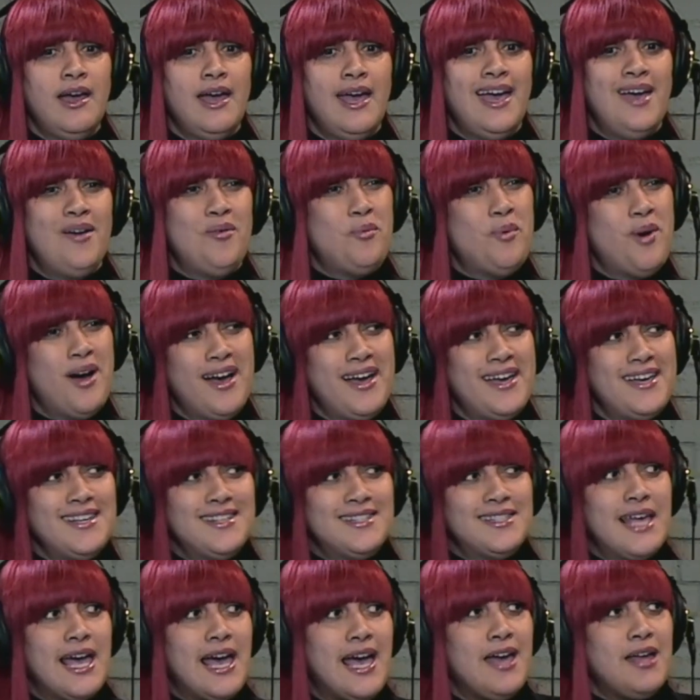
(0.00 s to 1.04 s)
And why is
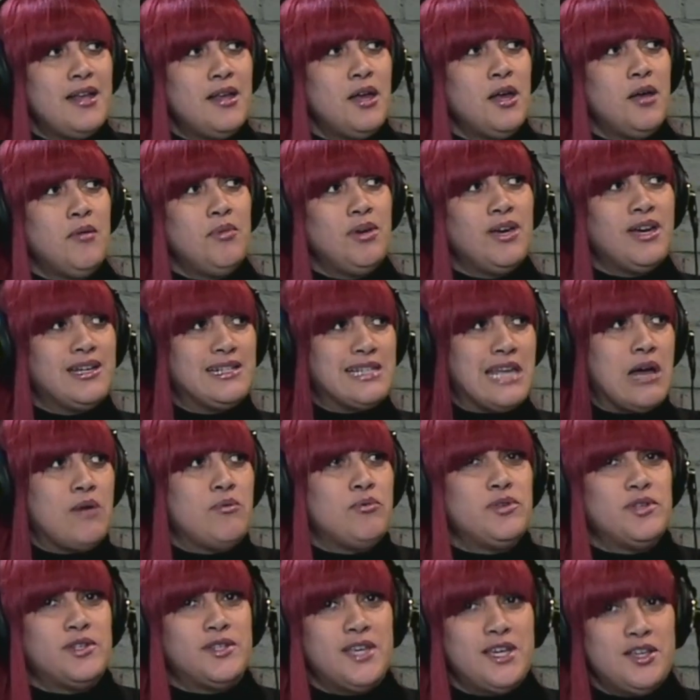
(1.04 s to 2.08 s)
that? Because I
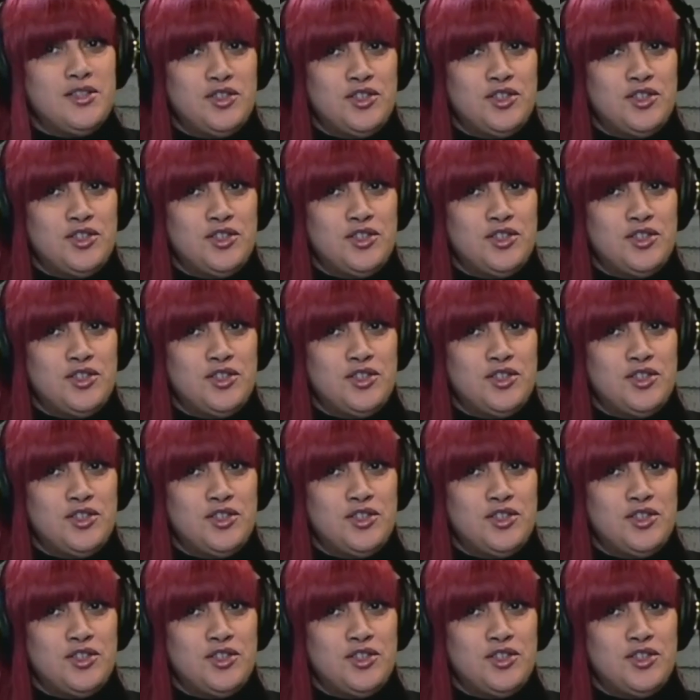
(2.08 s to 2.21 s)
will say,